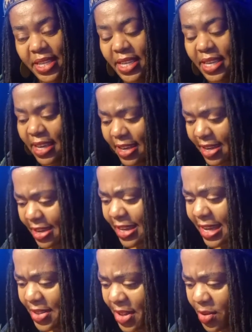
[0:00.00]

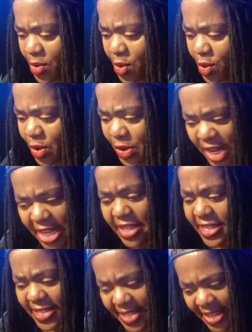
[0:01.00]
And then who created
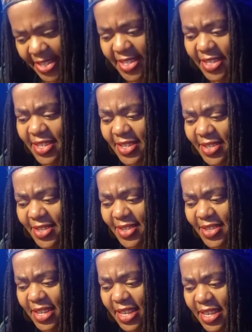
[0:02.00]
this test?
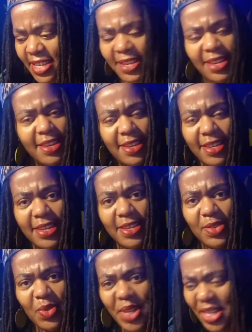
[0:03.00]

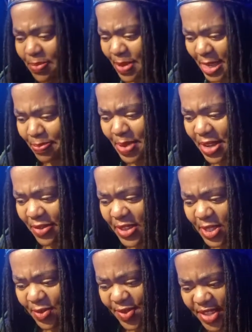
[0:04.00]
What are the benefits
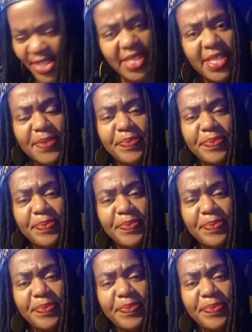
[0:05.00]
of this?